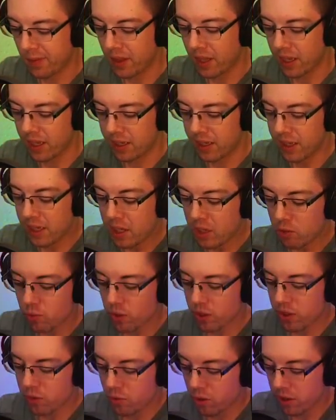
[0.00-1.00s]
This
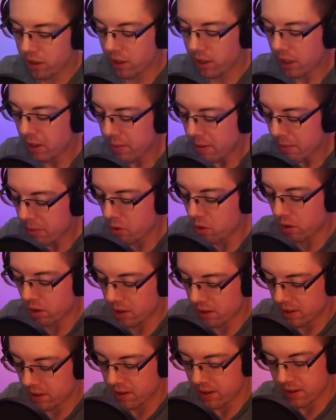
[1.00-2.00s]
one is worth a little bit
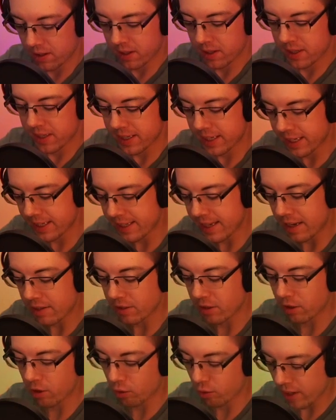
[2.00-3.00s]
more,
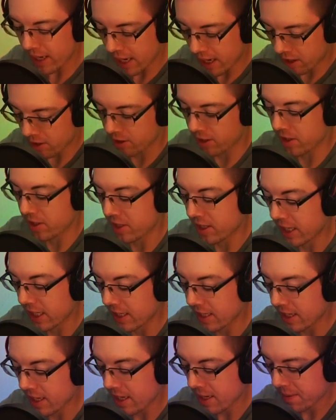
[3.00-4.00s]

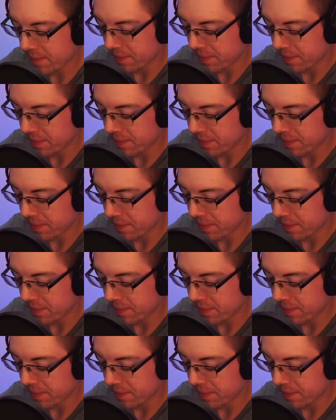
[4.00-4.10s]
6,360.